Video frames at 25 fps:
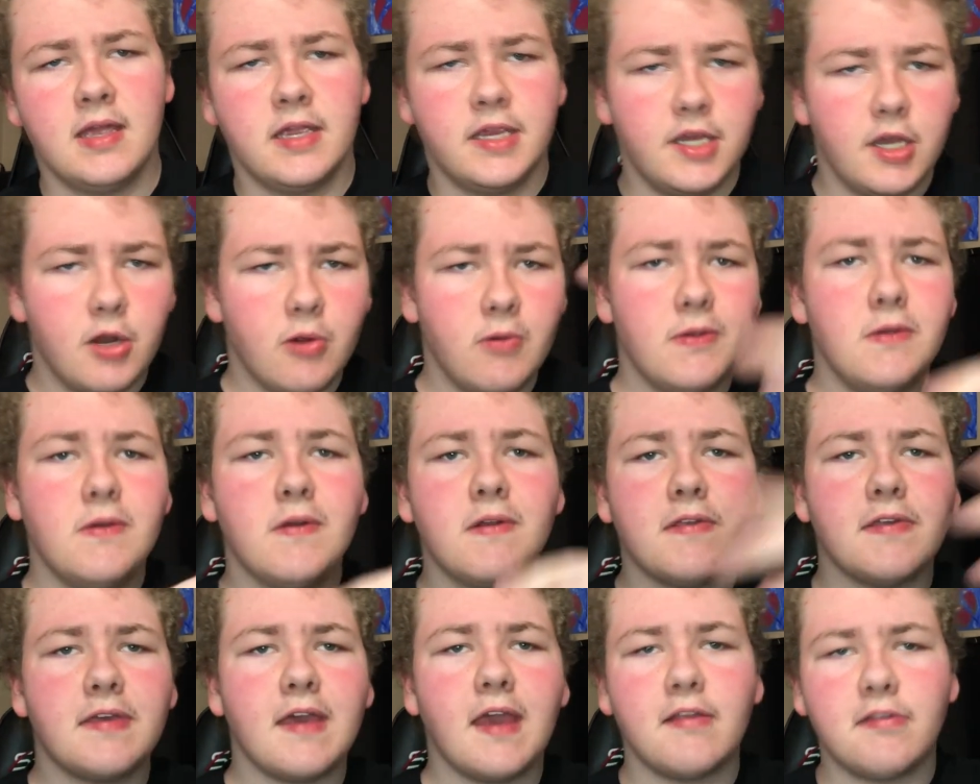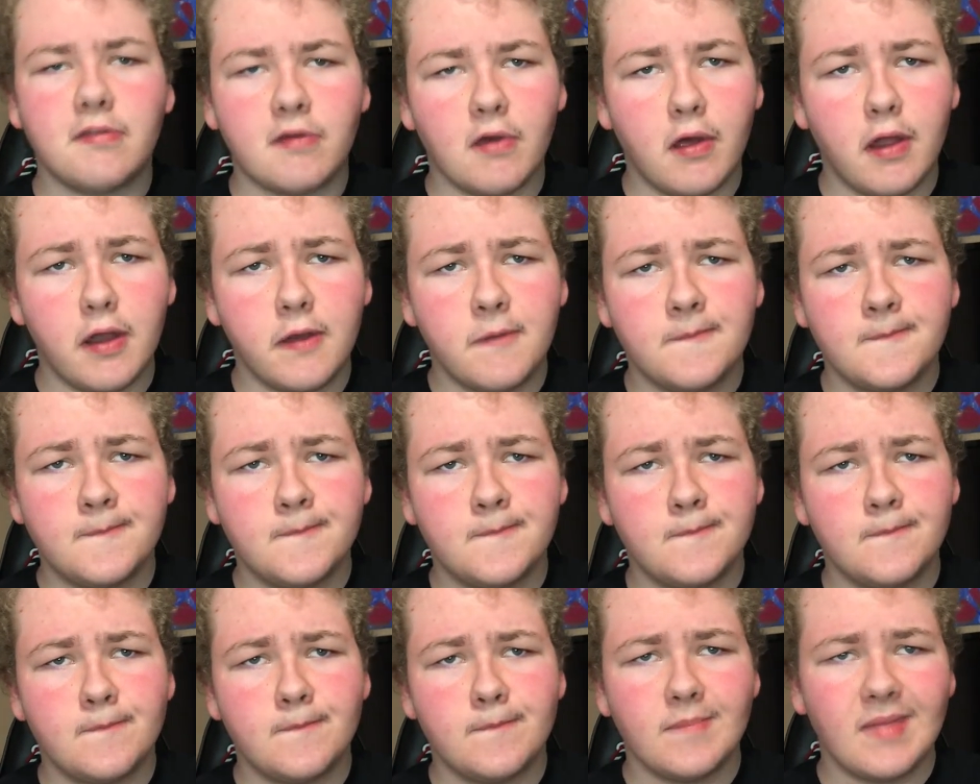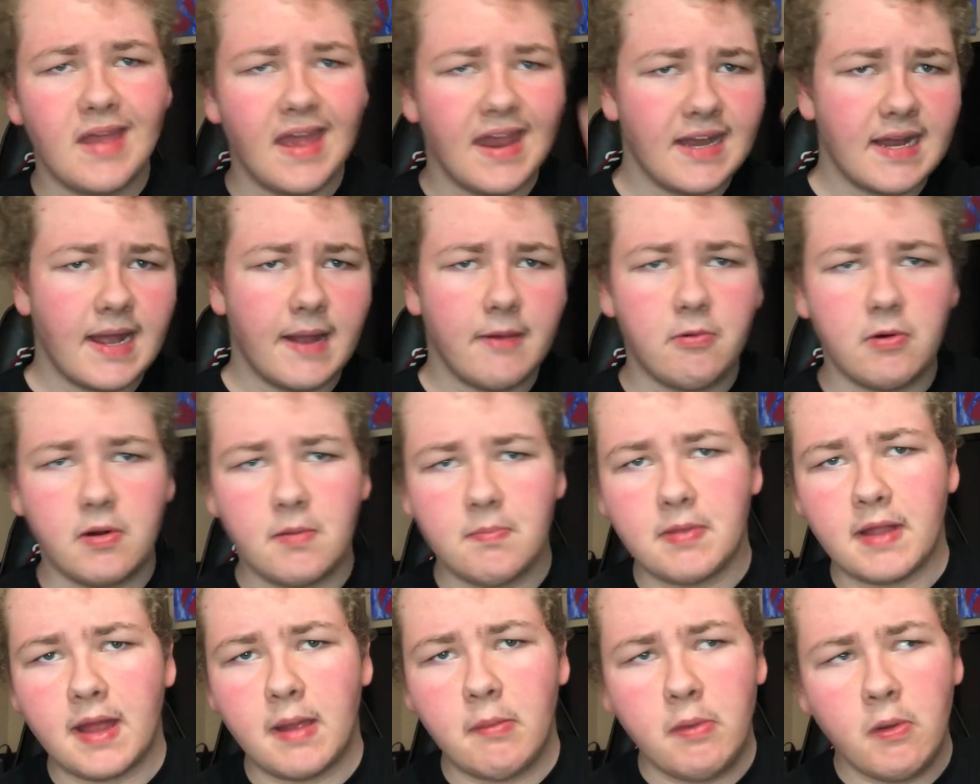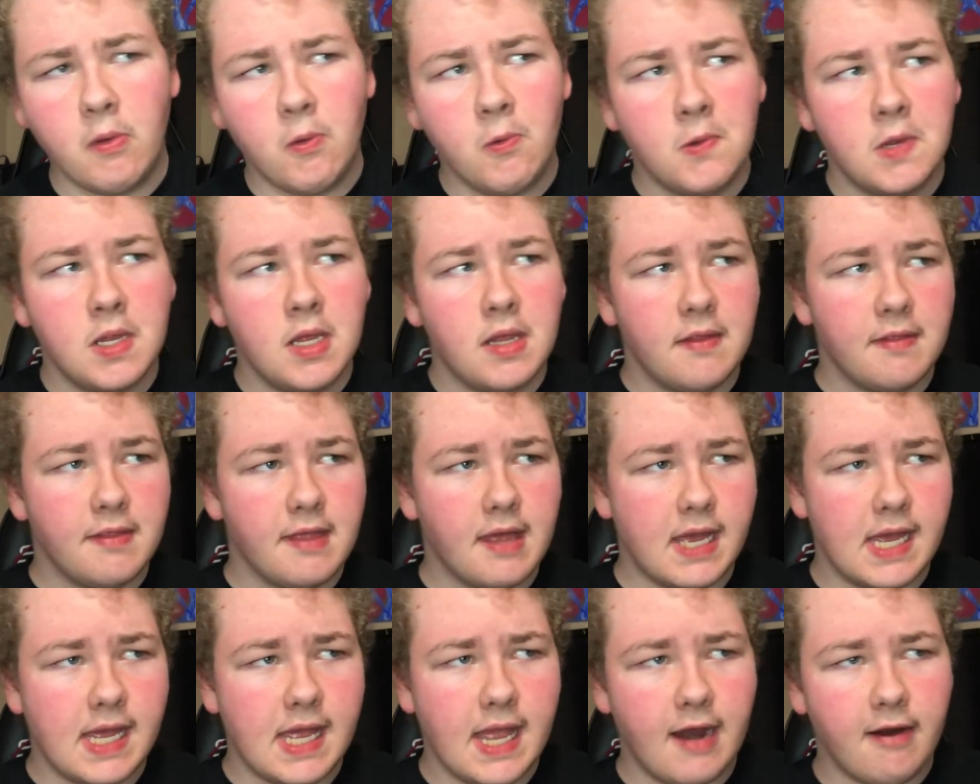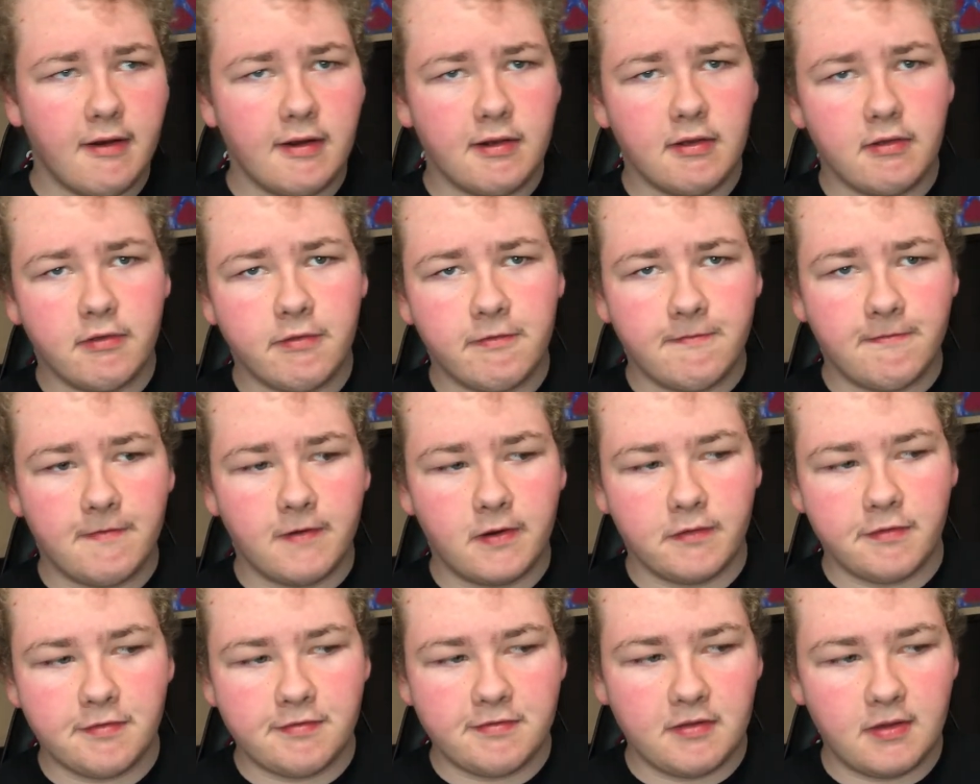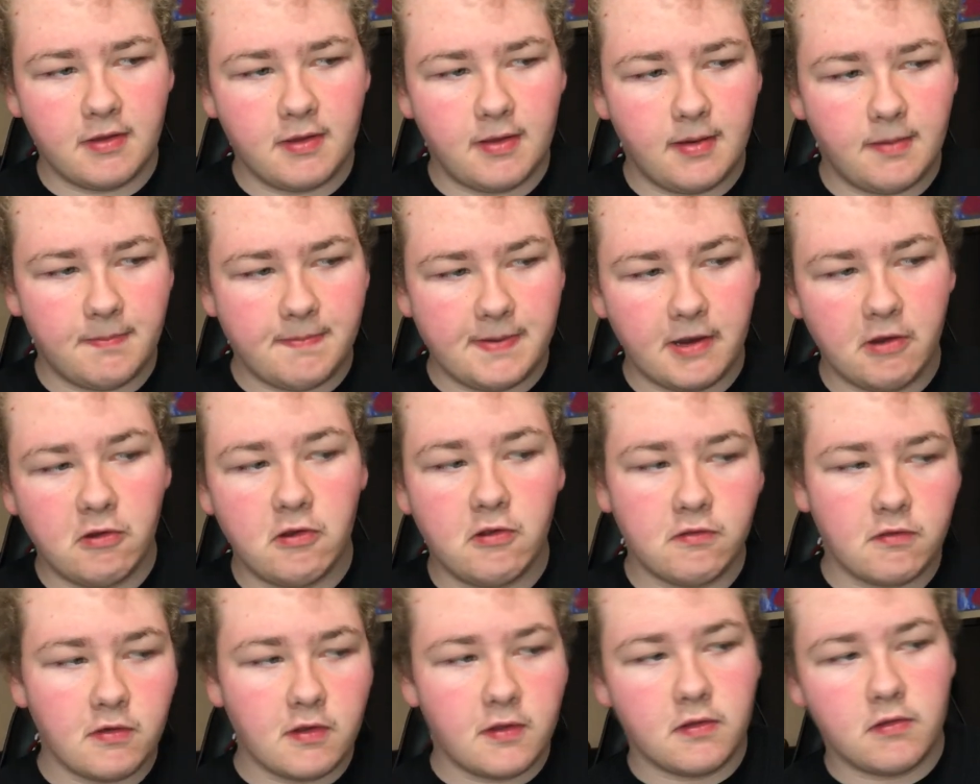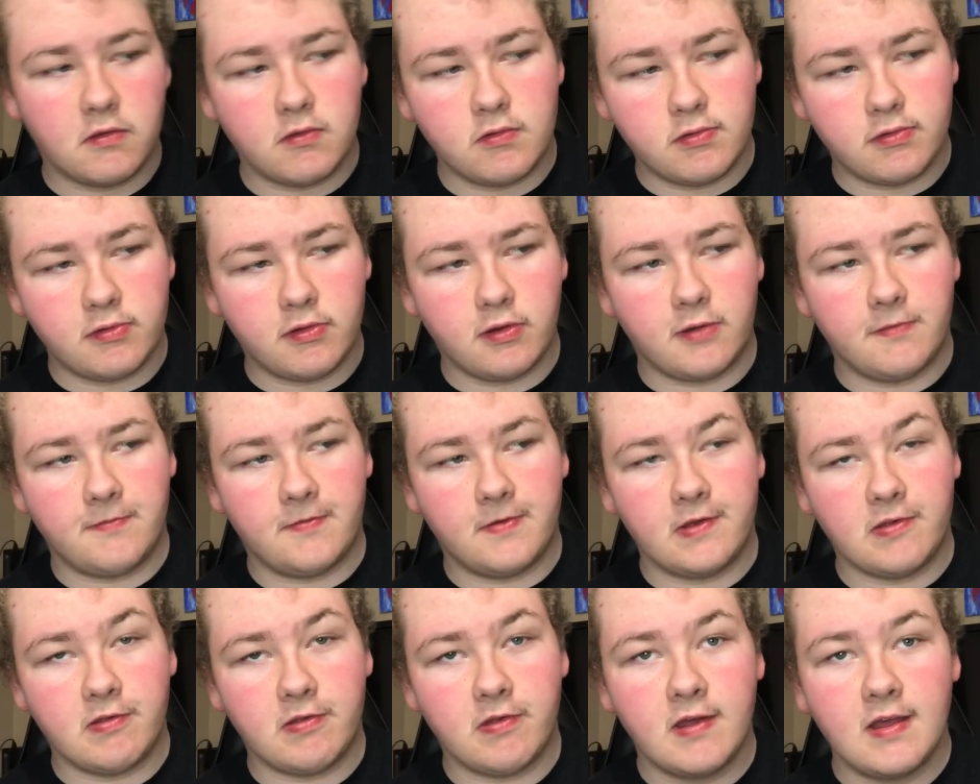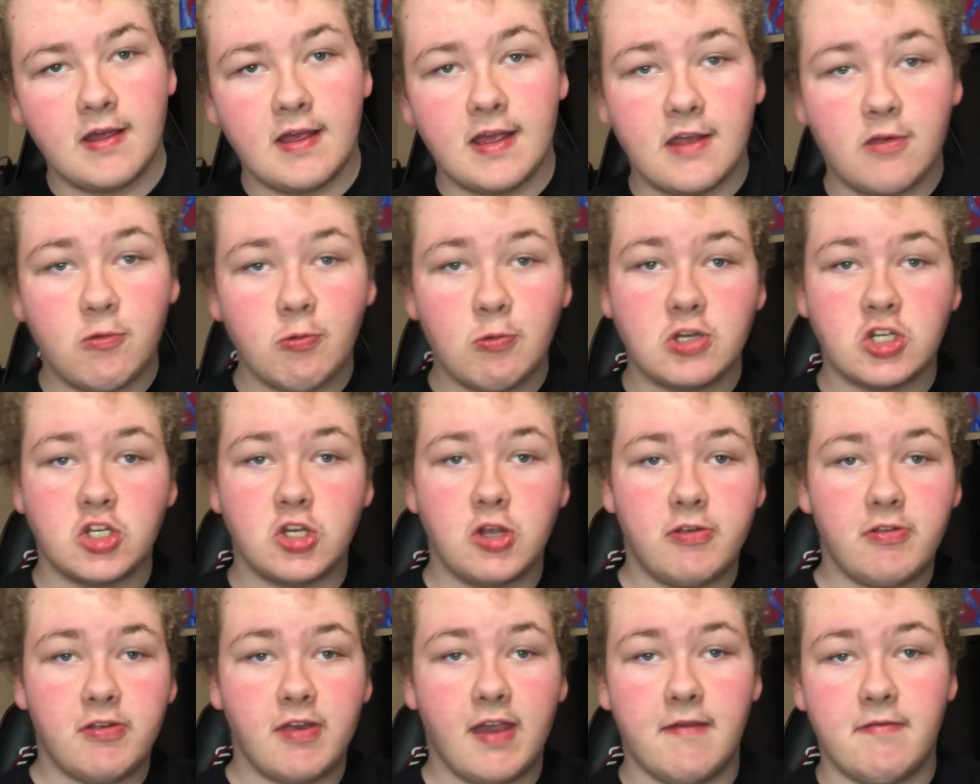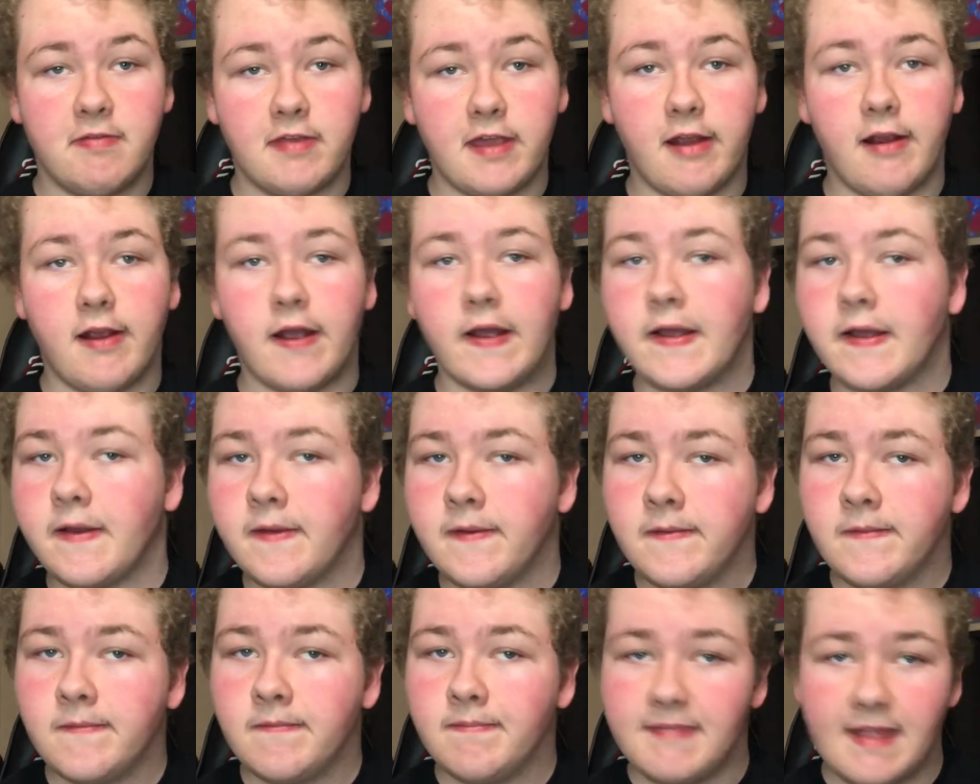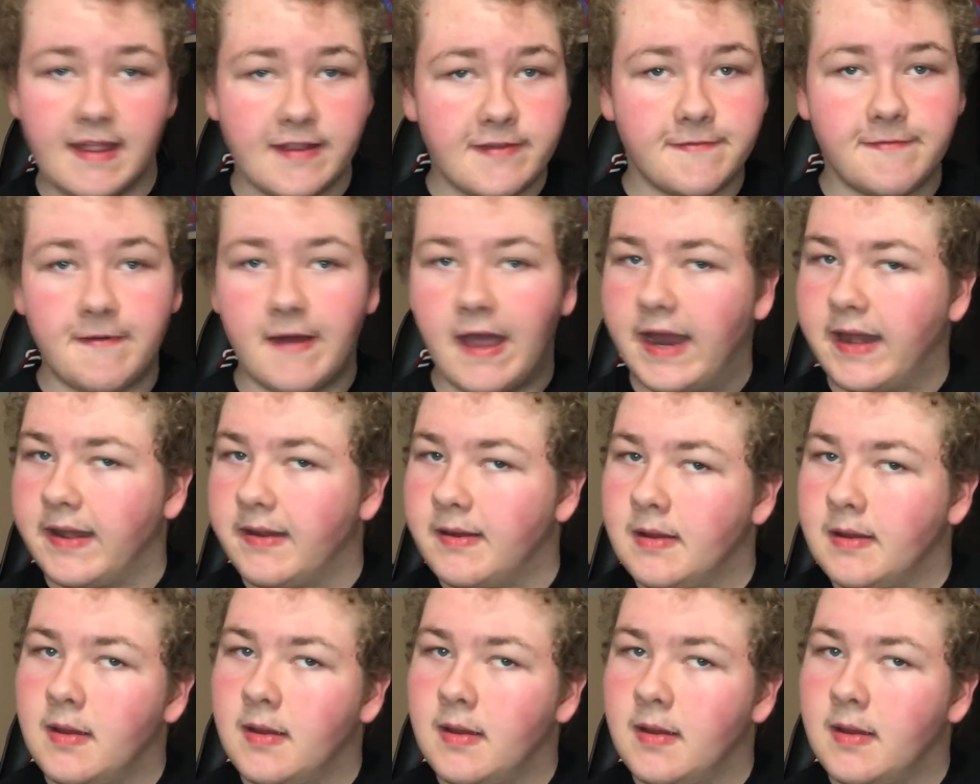You know, you could say it's good. And I wouldn't blame you, that Ariel's first appearance on the surface is when she saves Eric. That's fine.